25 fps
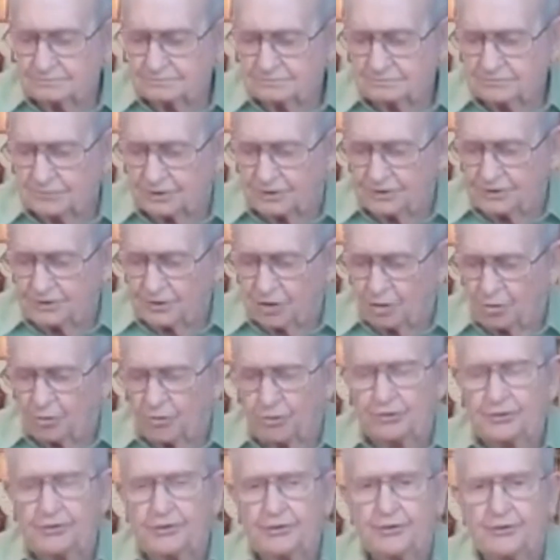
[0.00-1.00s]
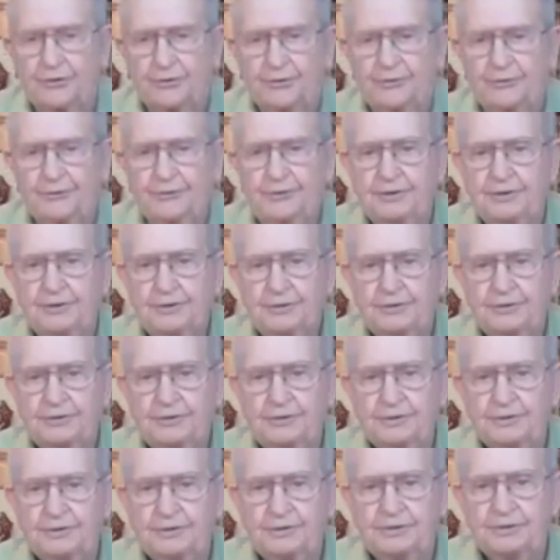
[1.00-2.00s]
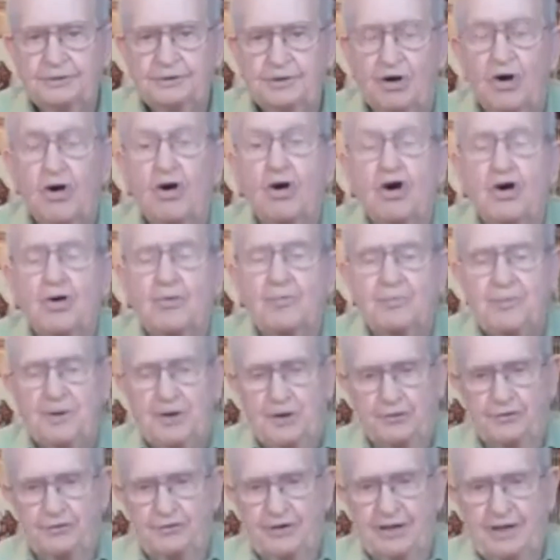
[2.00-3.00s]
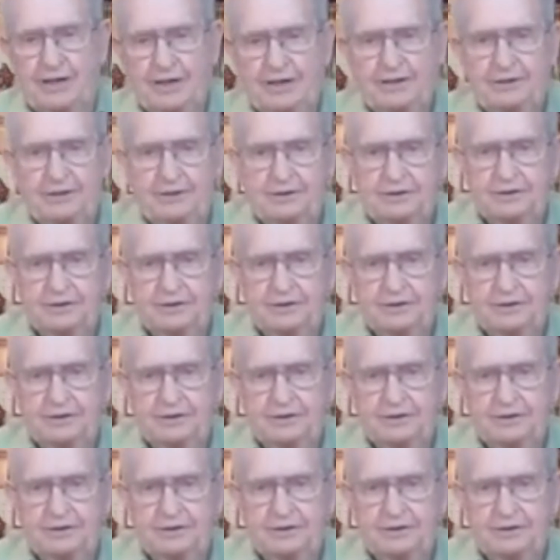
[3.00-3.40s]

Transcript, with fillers: but no one heard, or it appeared that.